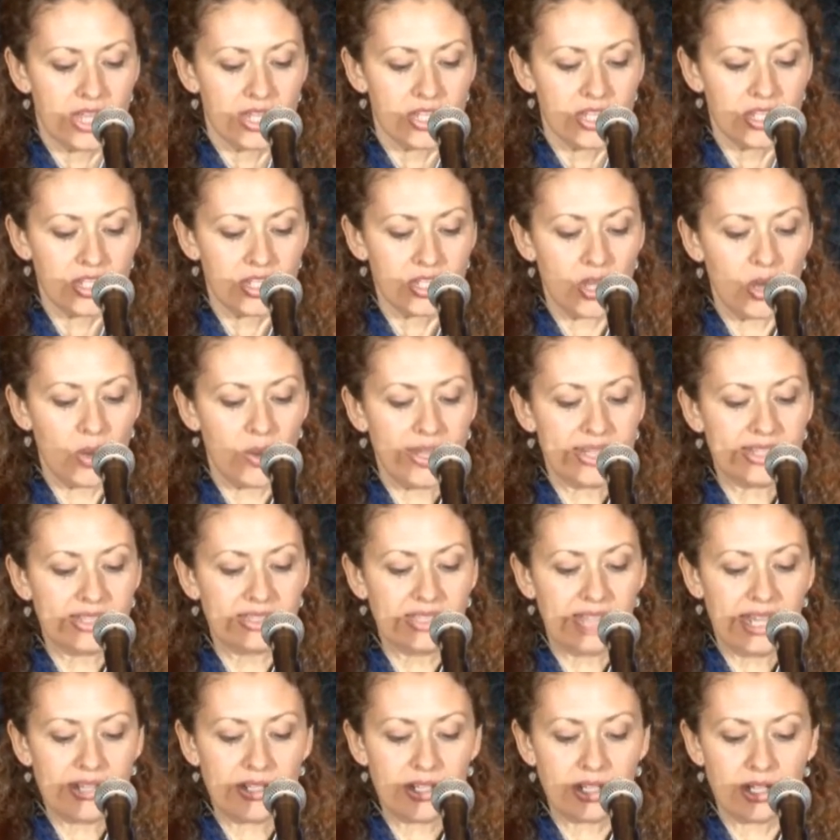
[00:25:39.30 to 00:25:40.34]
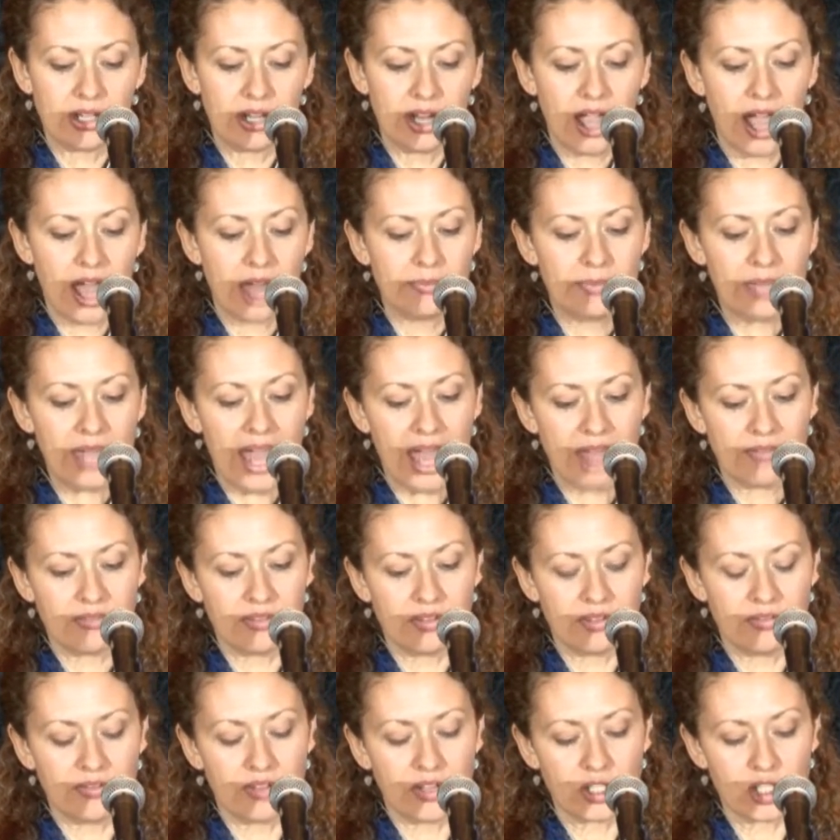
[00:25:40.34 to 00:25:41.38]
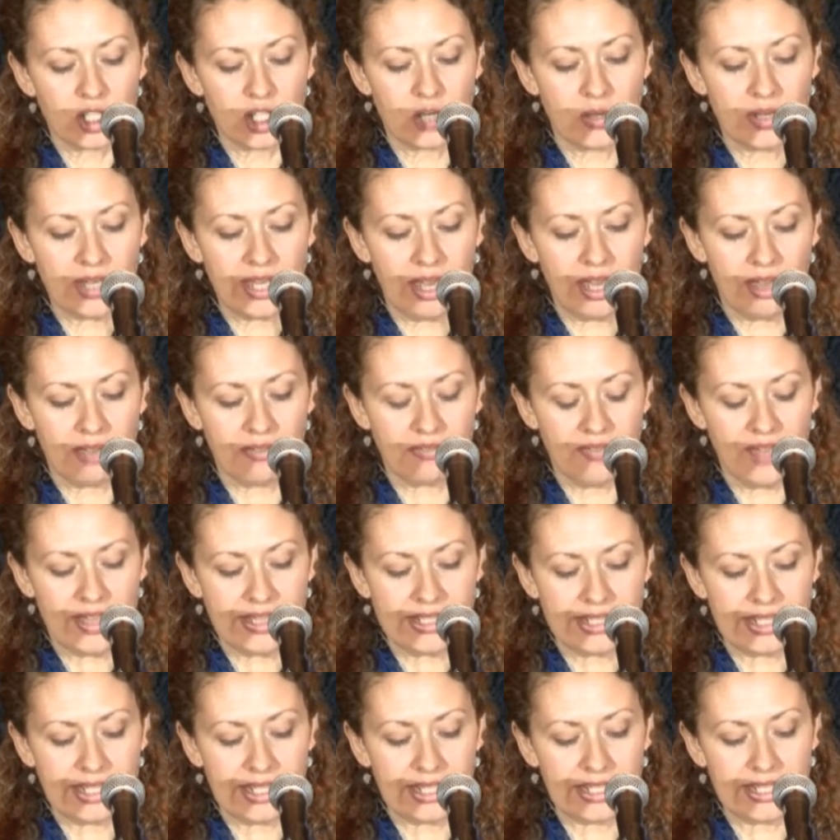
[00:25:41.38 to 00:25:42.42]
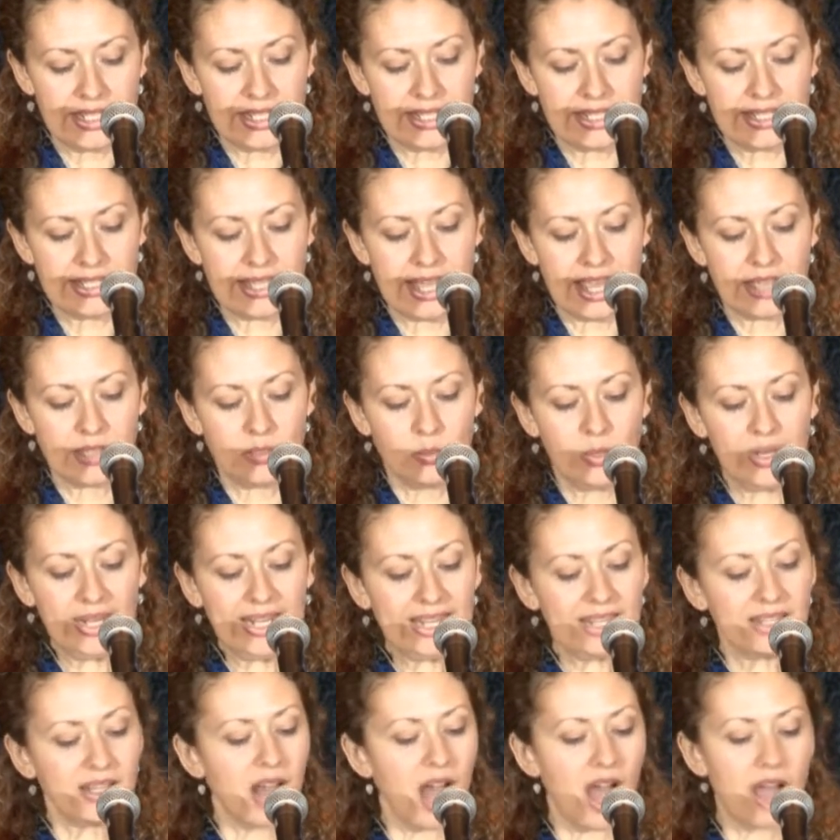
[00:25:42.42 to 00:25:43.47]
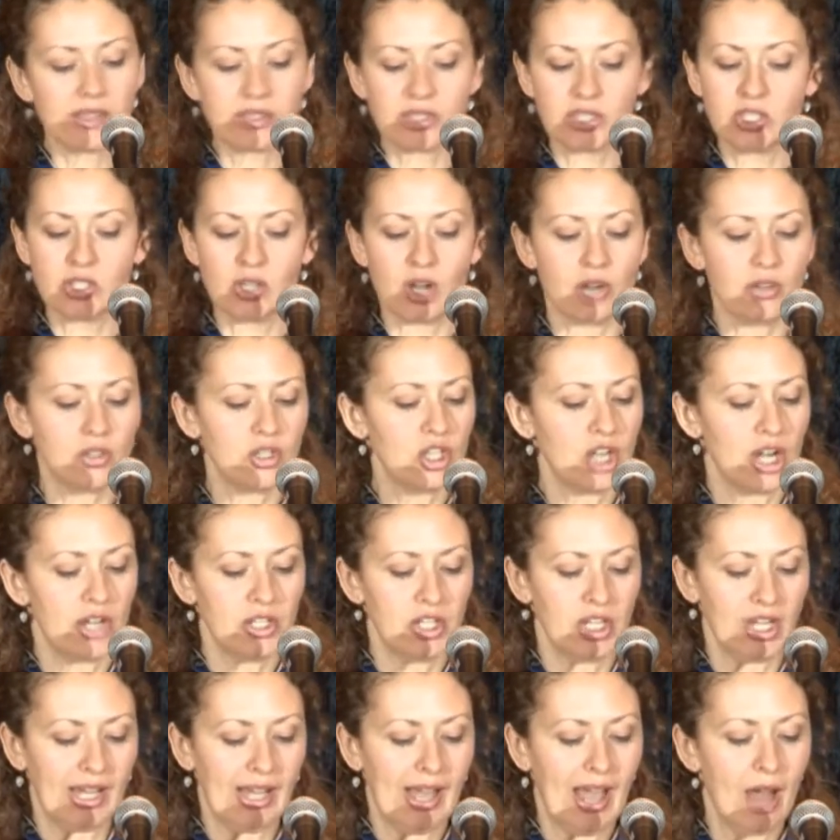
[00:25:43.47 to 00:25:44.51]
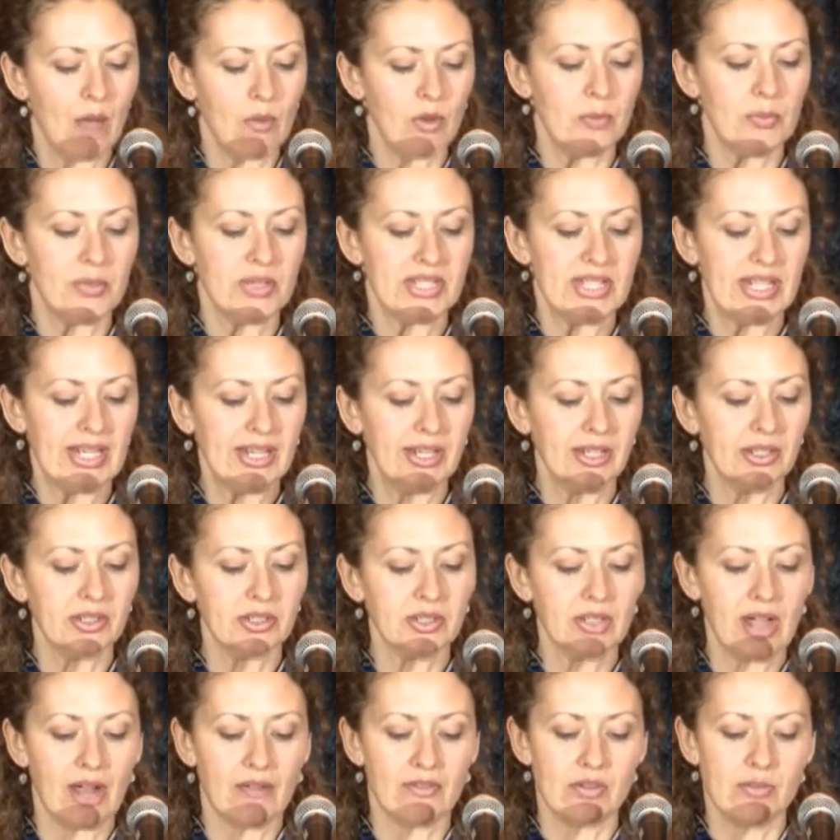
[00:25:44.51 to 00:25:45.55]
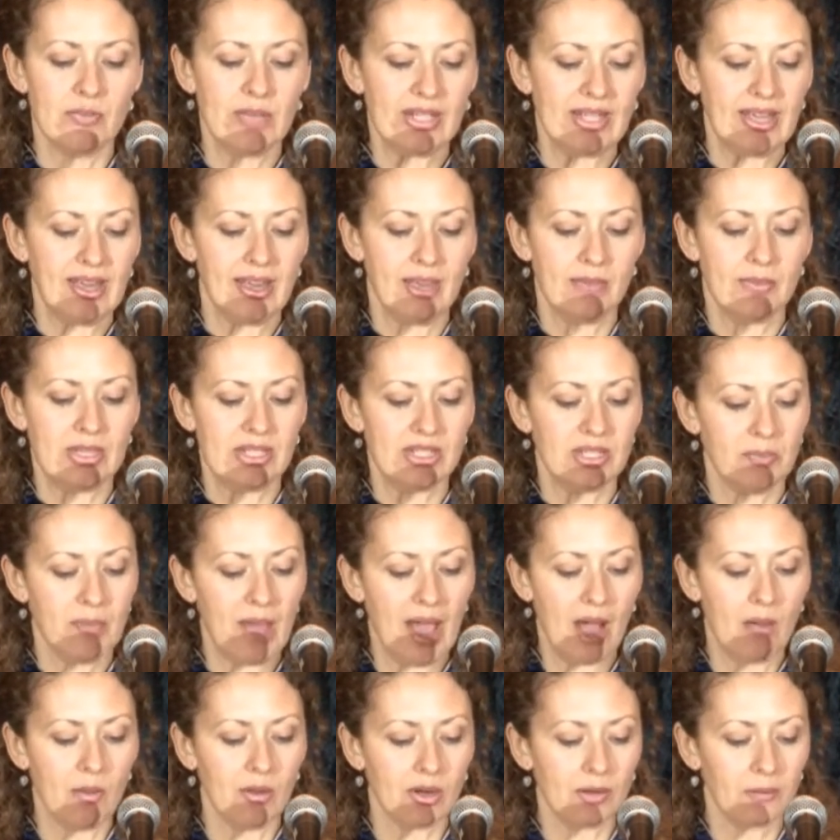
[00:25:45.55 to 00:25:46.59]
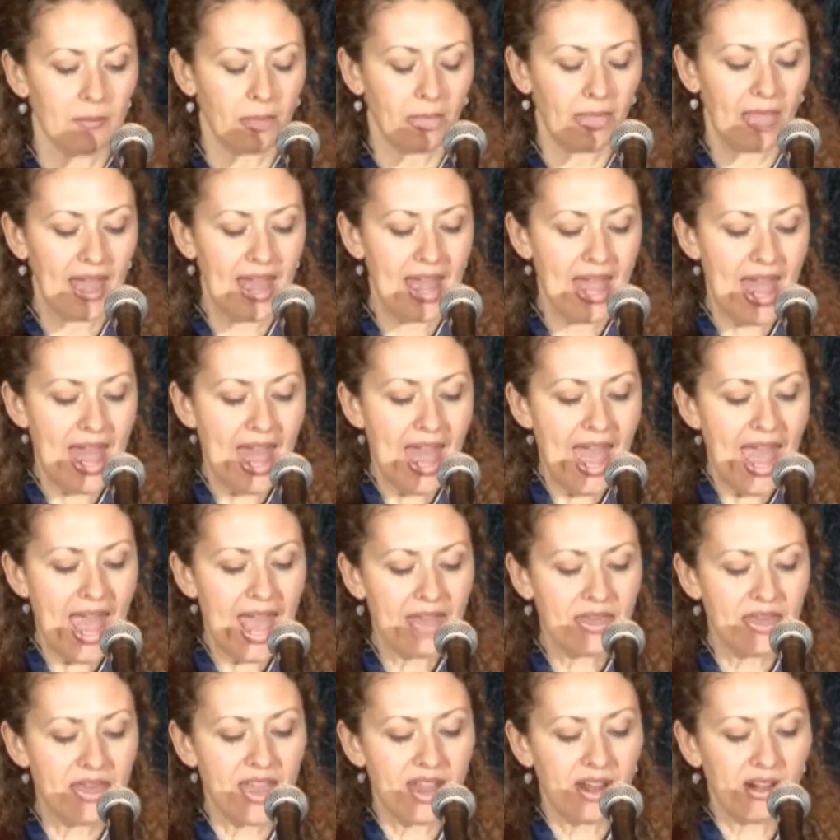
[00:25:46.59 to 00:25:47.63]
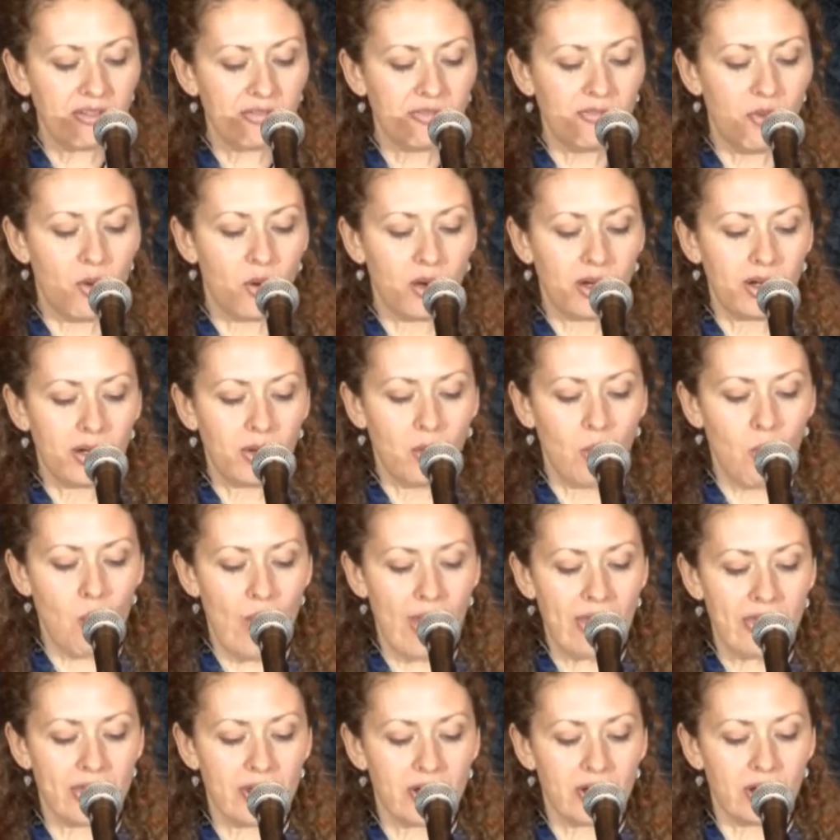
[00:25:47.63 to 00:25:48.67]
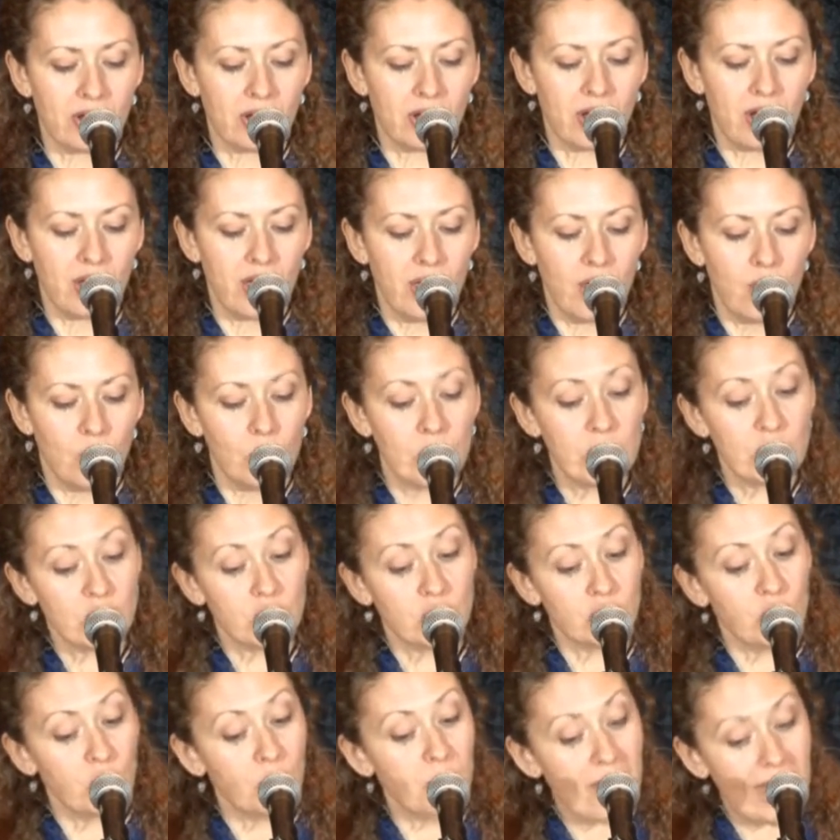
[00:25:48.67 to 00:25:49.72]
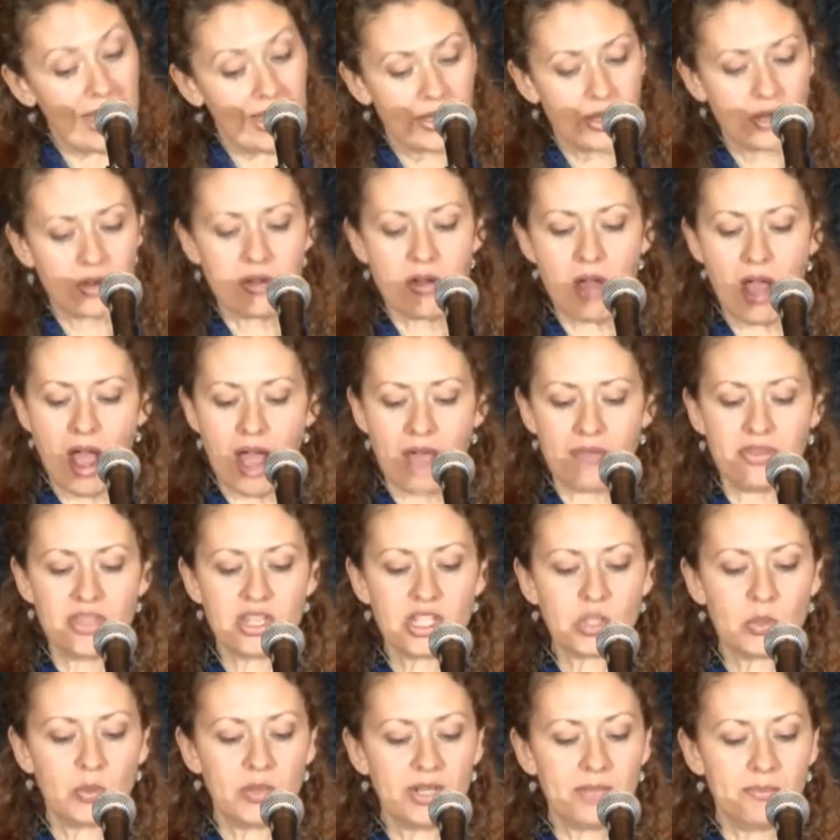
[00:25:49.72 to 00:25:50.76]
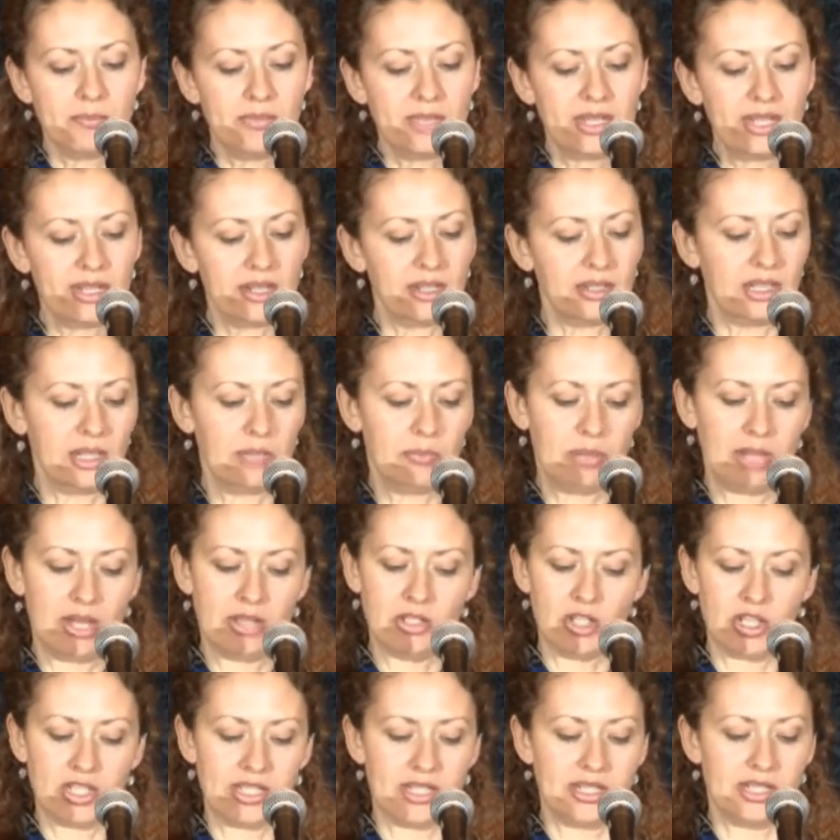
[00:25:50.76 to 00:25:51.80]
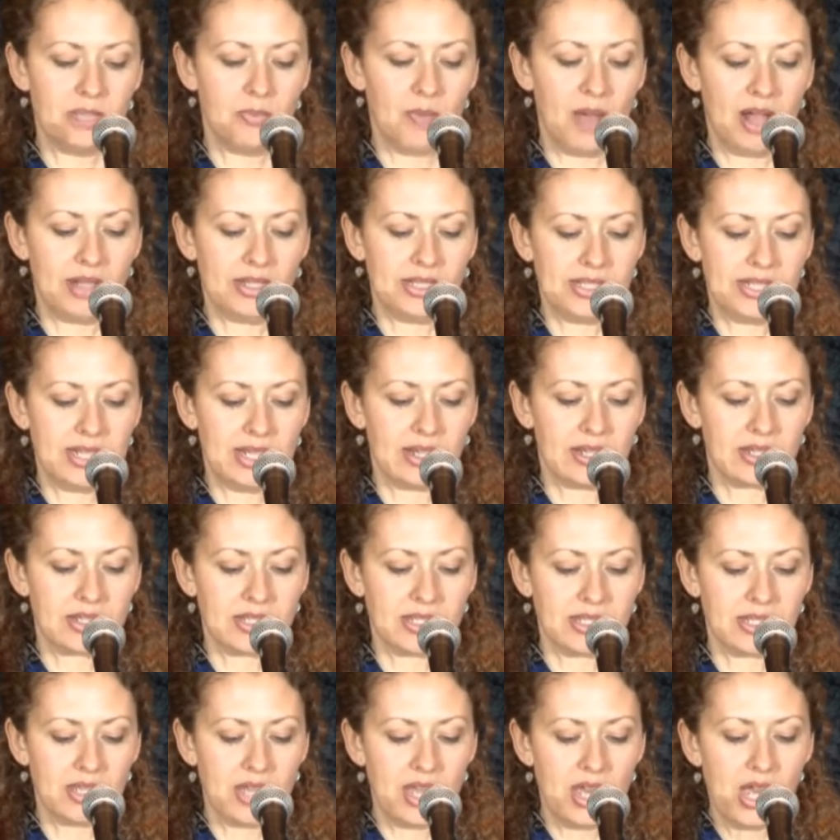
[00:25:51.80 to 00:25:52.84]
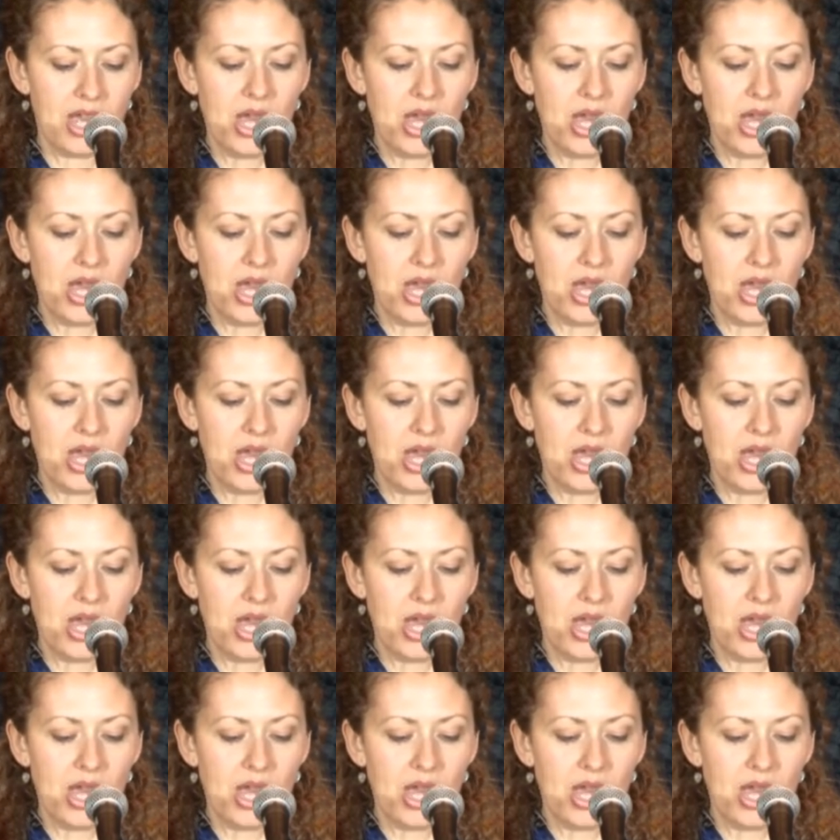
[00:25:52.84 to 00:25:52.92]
So, in a letter on behalf of Shoghi Effendi, he said, We cannot start judging how a particular government came into power, and therefore whether we should obey it or not. This would immediately plunge us into politics.